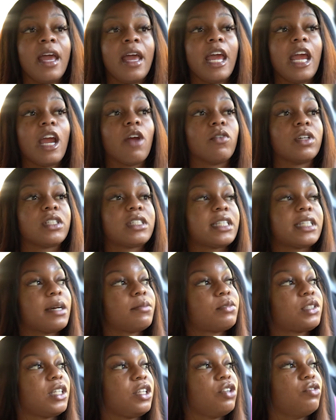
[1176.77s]
At
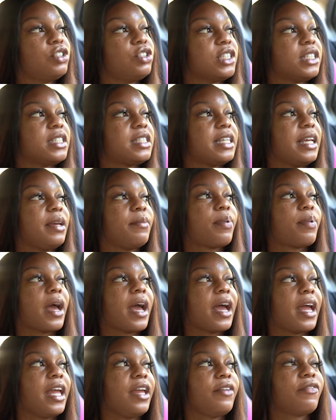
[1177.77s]
reception, you just in
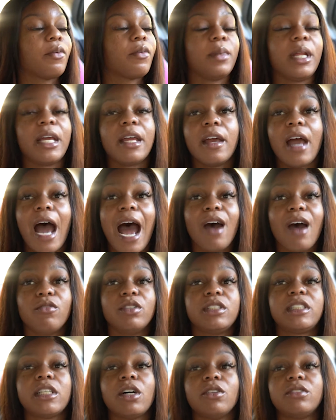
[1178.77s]
pain from the, I
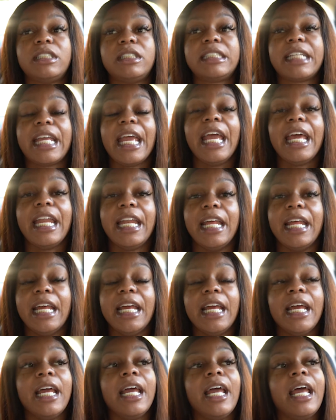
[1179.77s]
was so skinny.
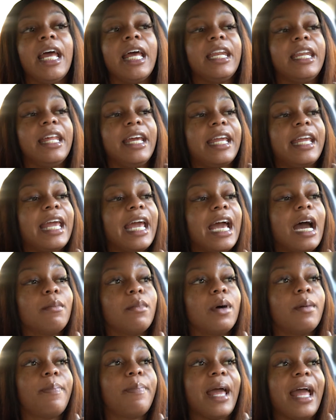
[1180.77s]
The
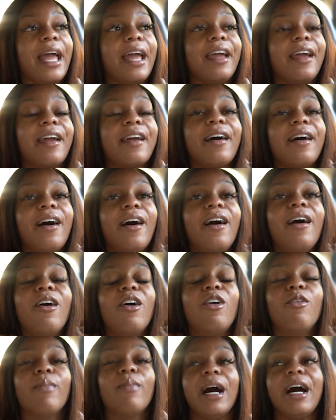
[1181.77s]
camelback,
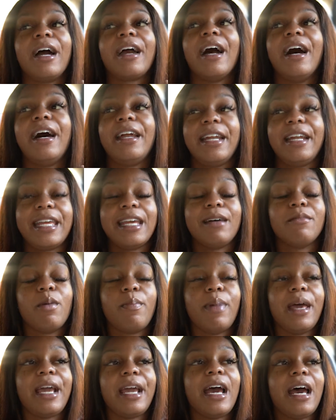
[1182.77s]
oh my god, the
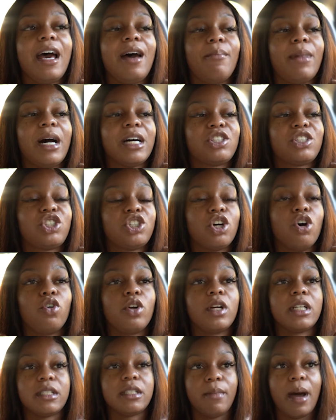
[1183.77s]
camelback had my
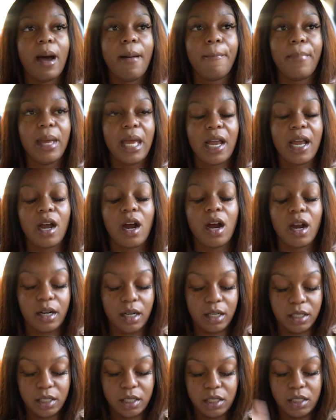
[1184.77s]
shoulders and my back
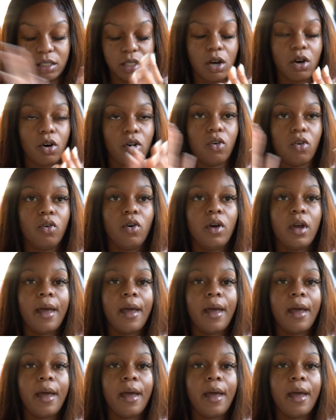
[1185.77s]
hurting so